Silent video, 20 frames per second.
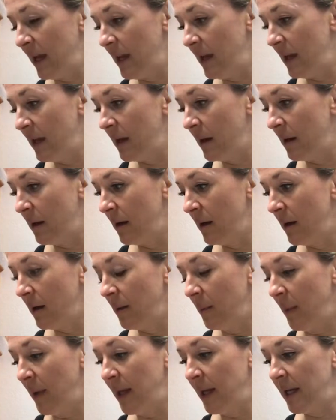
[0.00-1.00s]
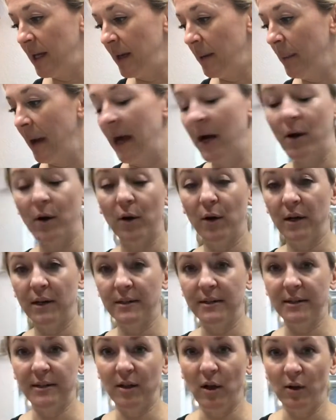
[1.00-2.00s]
egg, baking powder,
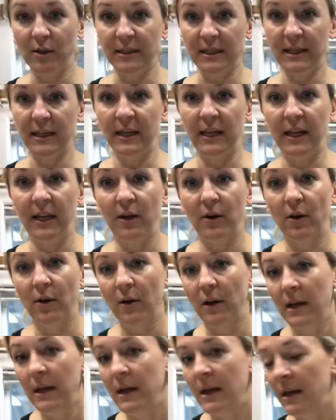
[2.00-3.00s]
and salt in here,